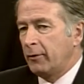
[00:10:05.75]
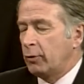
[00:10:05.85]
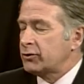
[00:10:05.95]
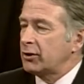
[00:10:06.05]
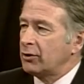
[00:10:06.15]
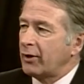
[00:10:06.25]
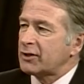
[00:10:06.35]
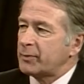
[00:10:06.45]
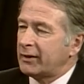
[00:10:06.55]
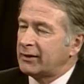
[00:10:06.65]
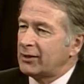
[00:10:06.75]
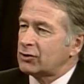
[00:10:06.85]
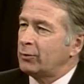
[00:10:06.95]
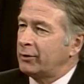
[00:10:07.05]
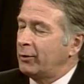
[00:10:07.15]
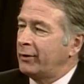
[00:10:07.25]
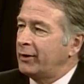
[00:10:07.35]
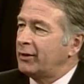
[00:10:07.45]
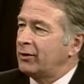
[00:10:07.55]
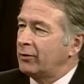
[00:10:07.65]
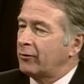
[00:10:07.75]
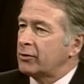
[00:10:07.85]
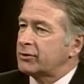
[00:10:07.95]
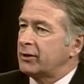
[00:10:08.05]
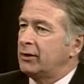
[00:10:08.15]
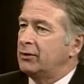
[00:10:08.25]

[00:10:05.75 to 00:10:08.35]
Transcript: Was it your expectation when you went into university,